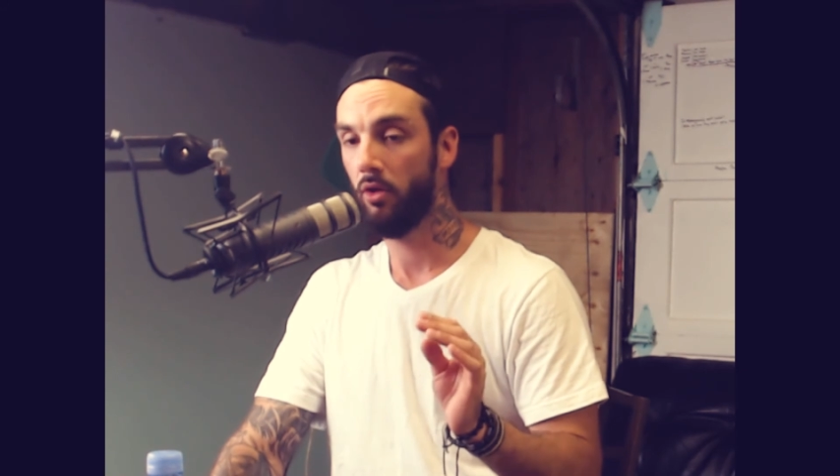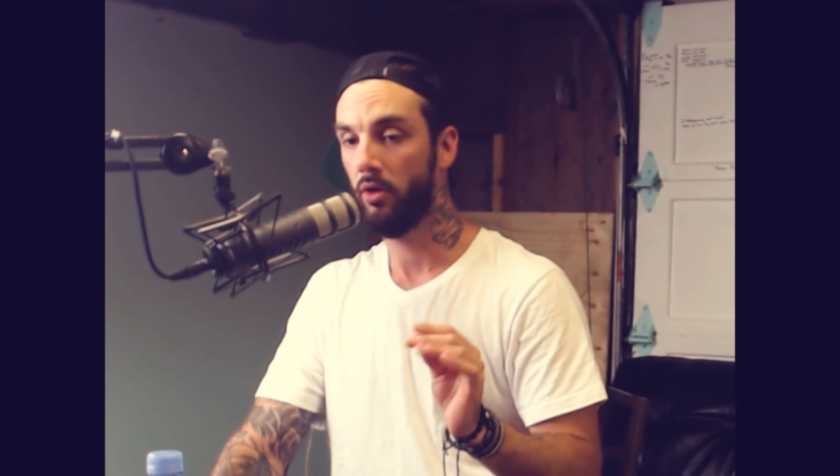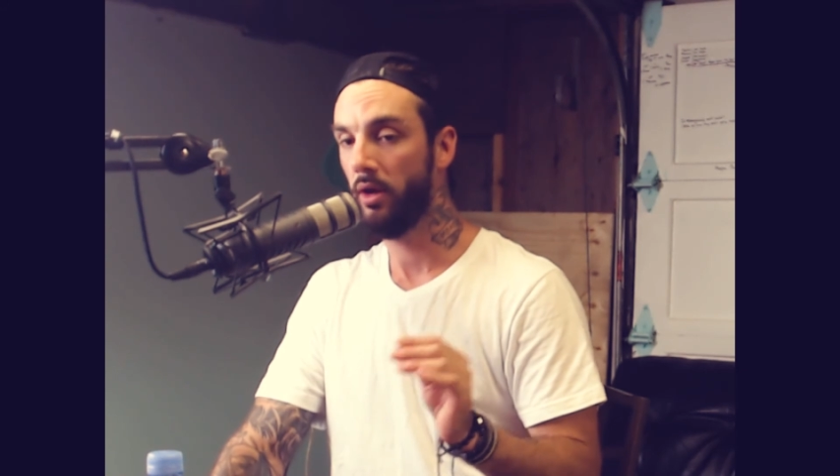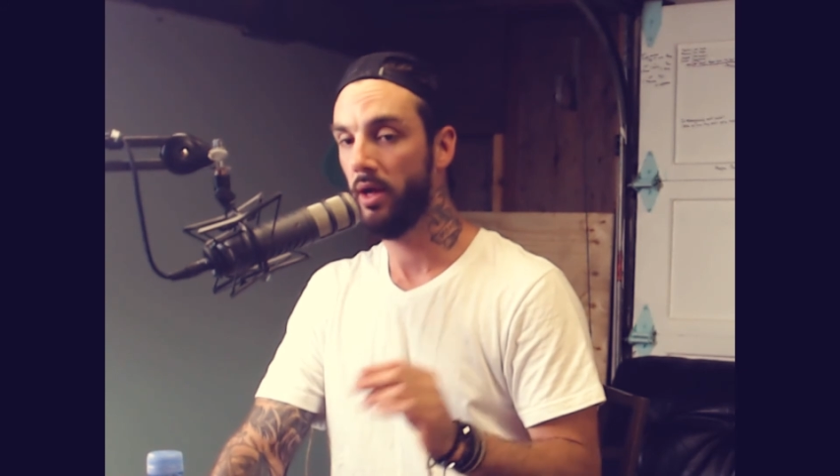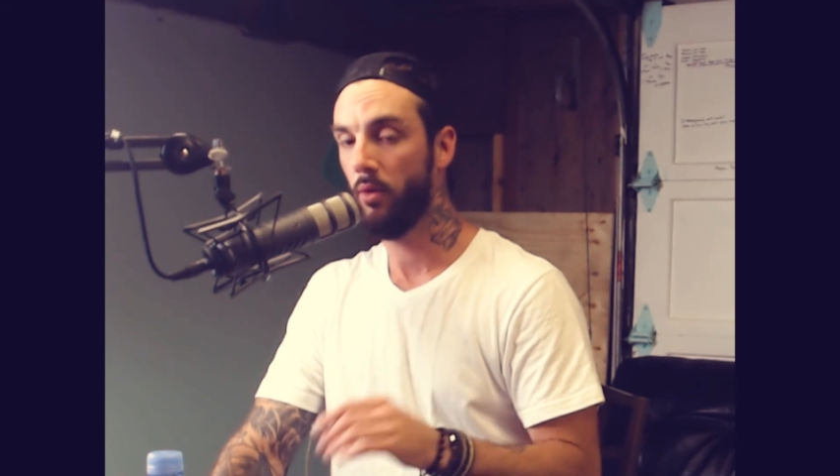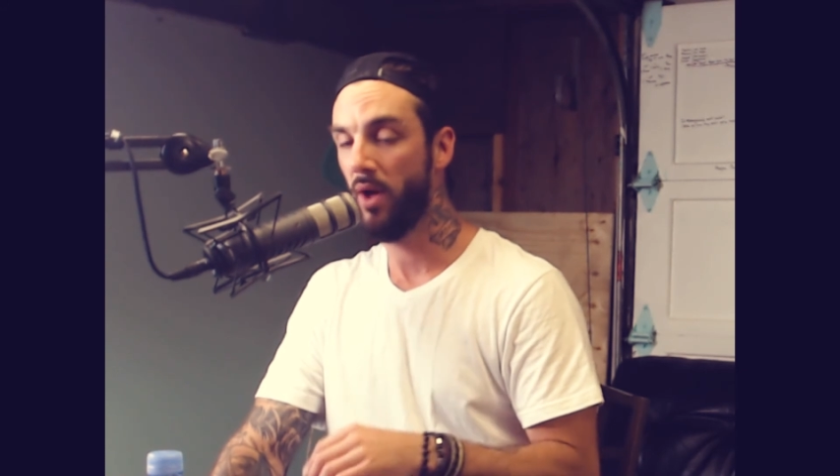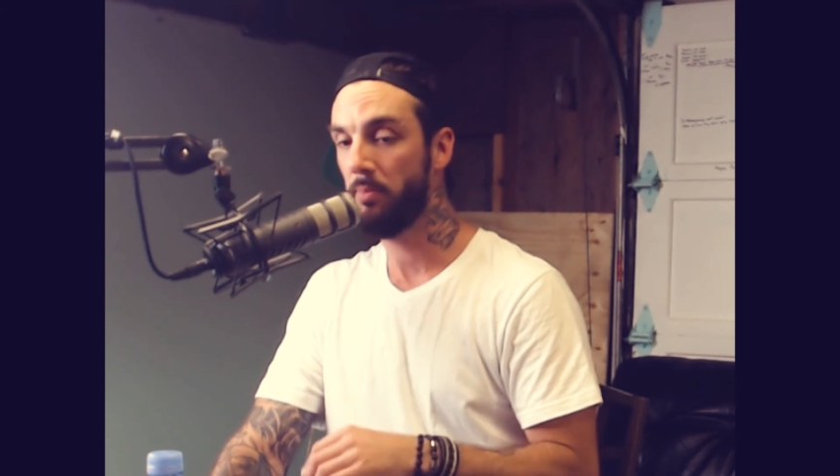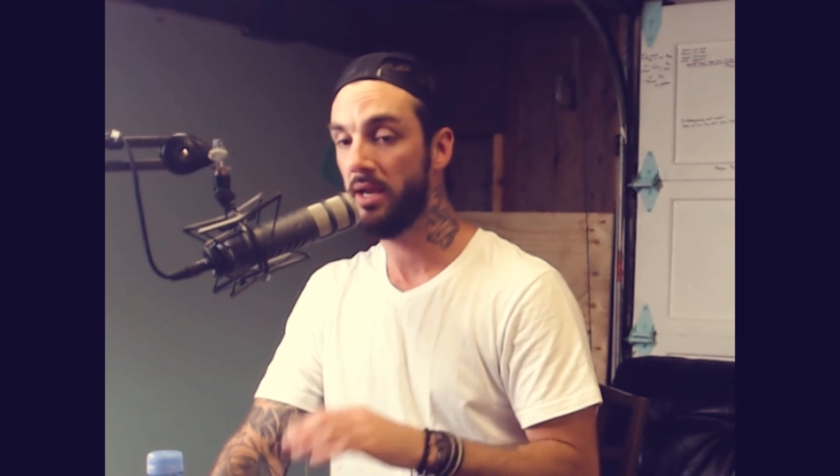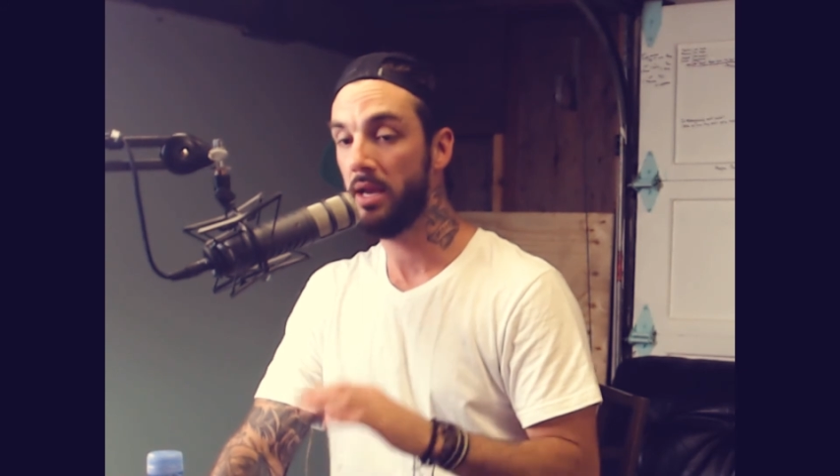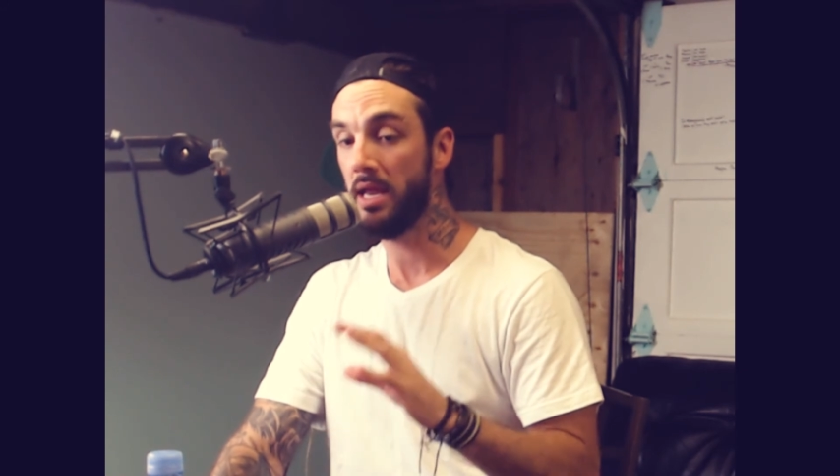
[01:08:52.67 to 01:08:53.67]
or a
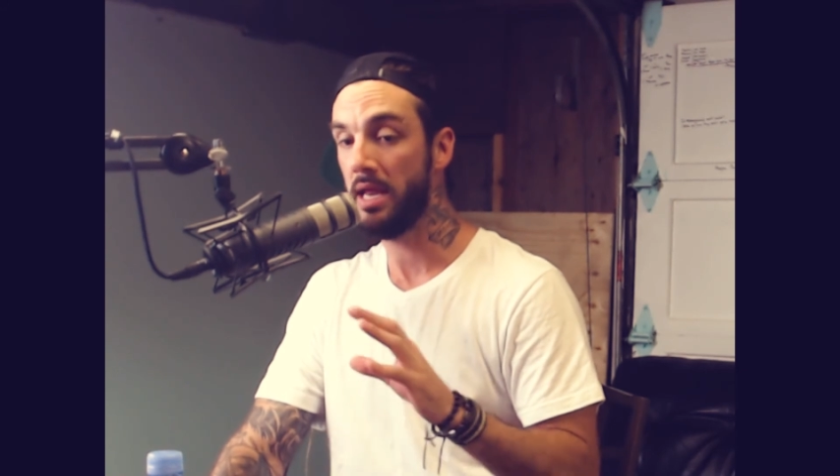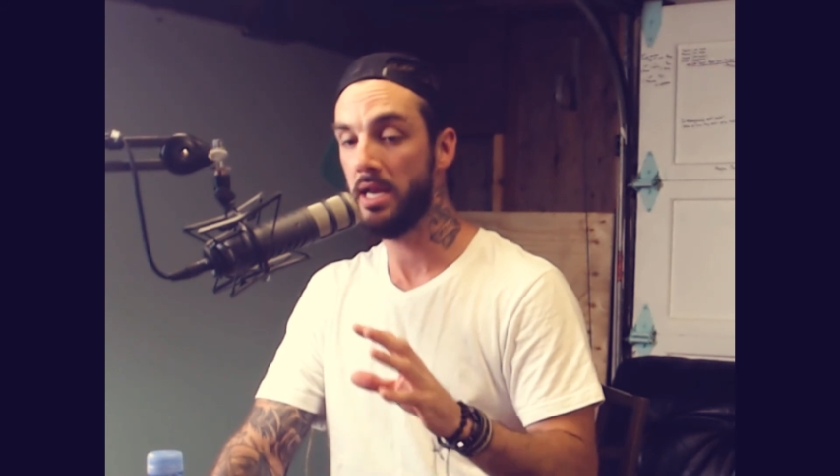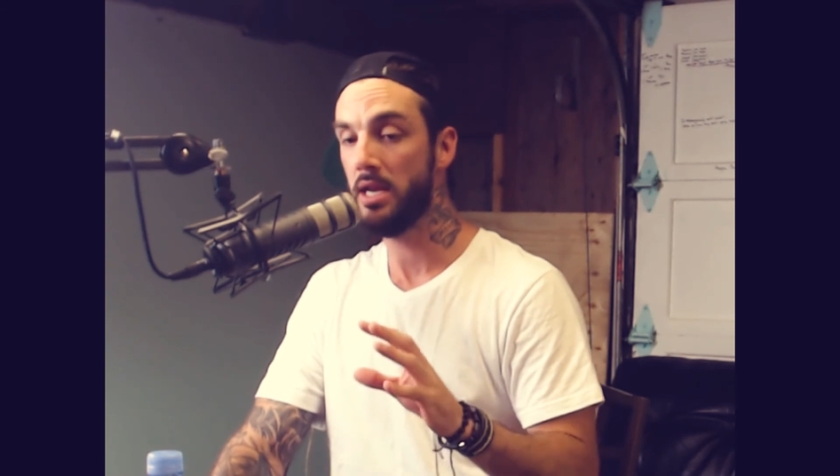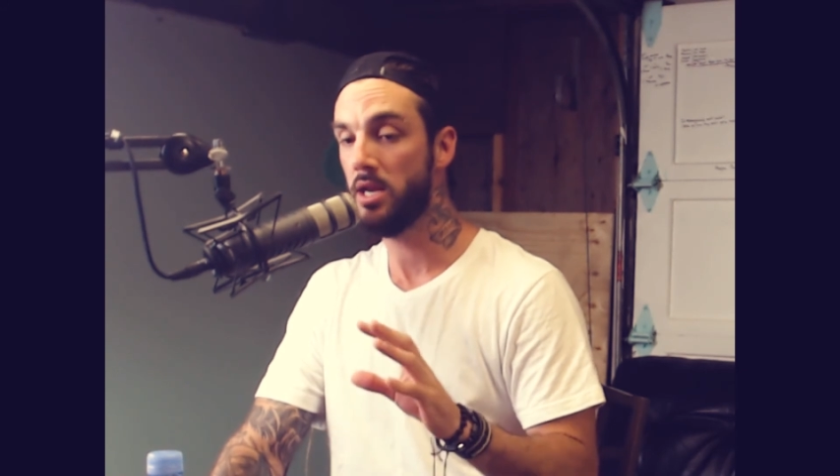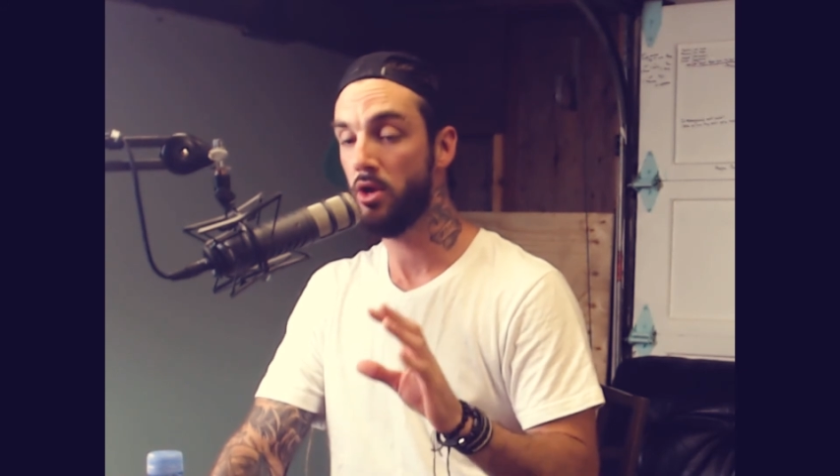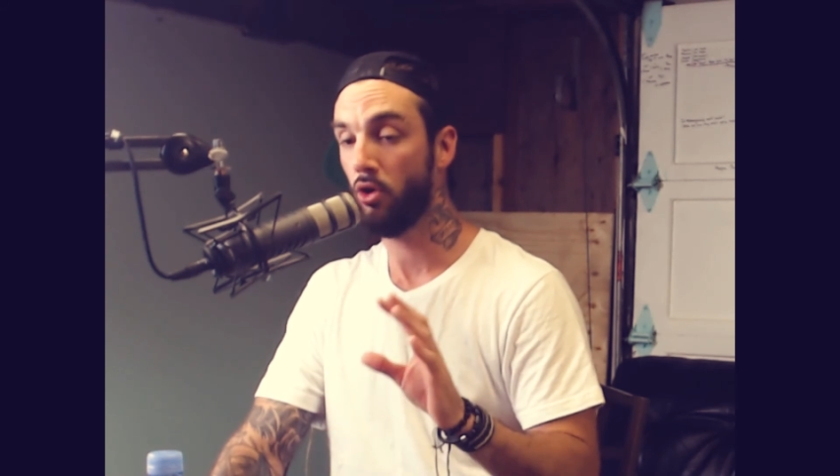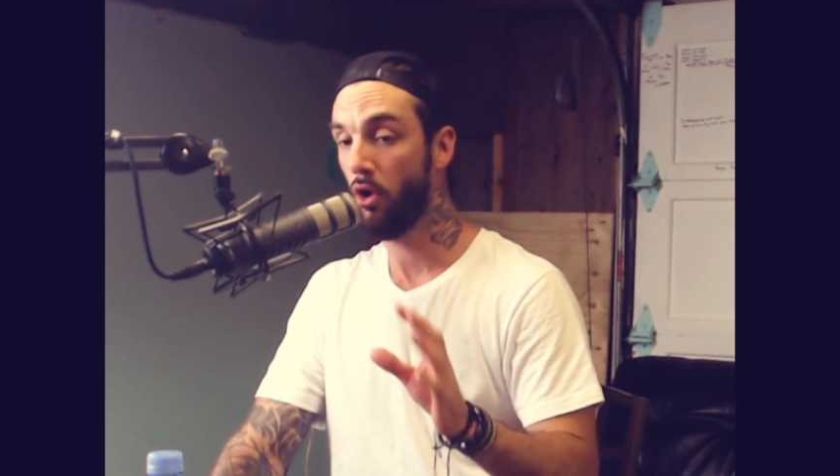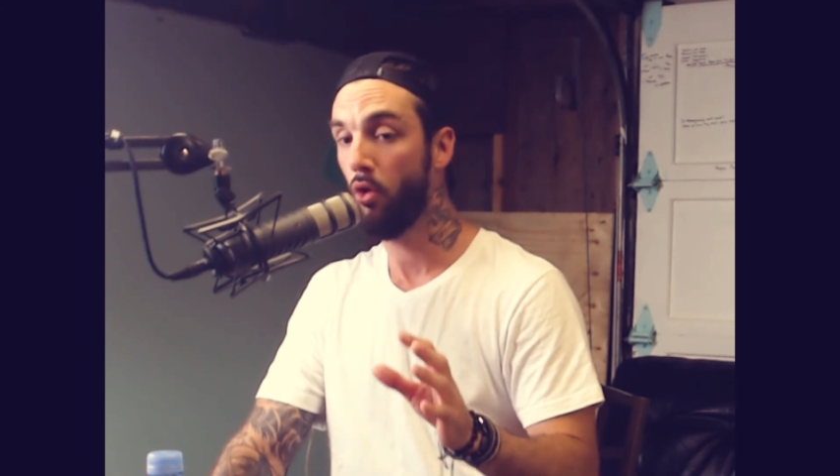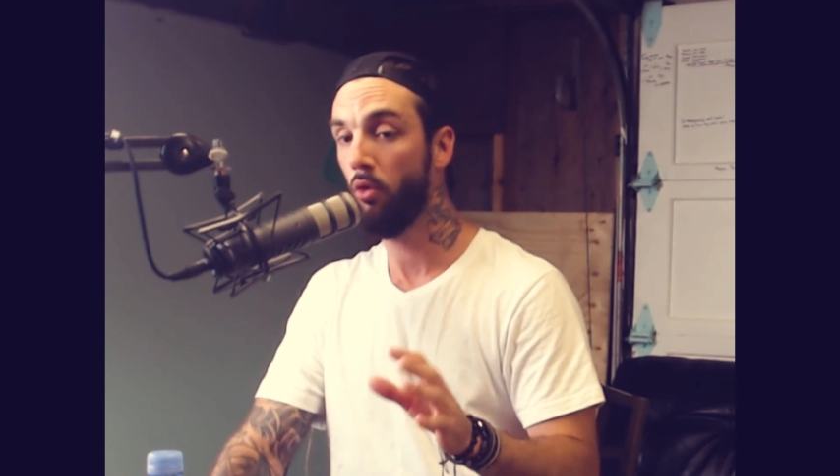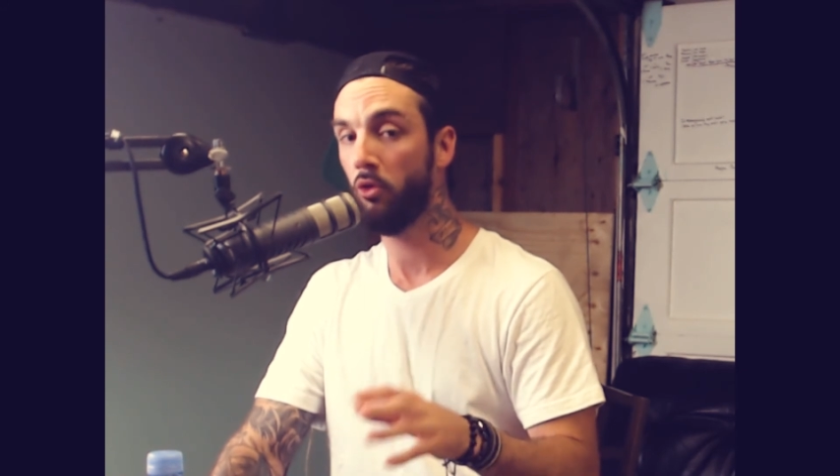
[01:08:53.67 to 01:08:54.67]
weapon in
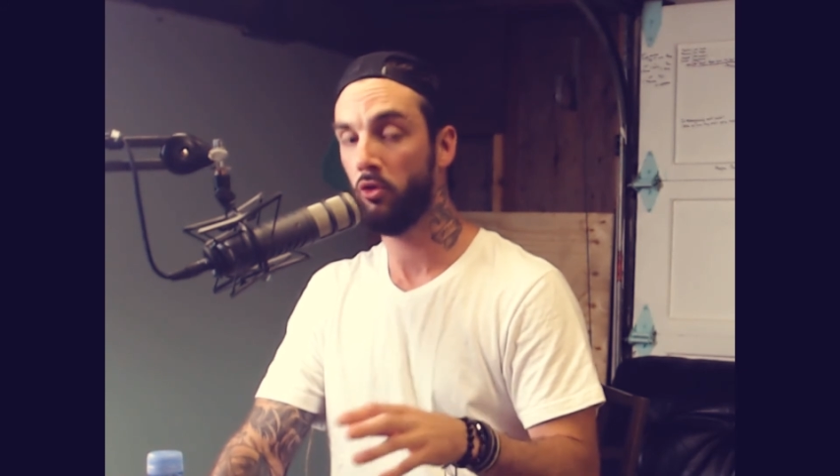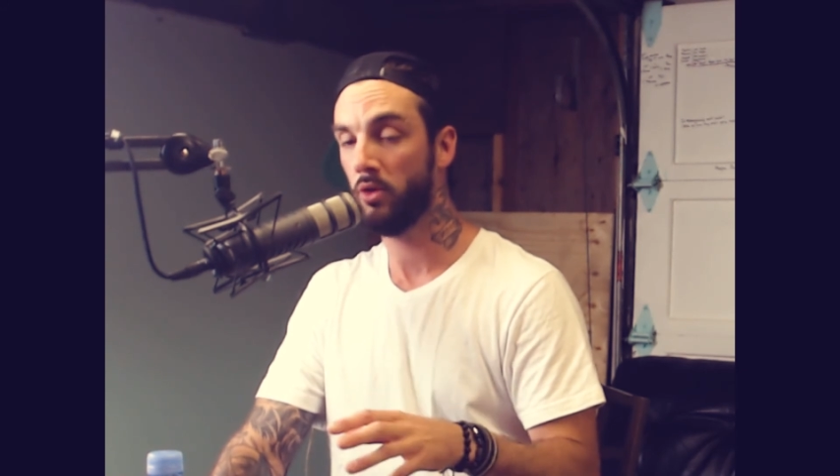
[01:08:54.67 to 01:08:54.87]
your home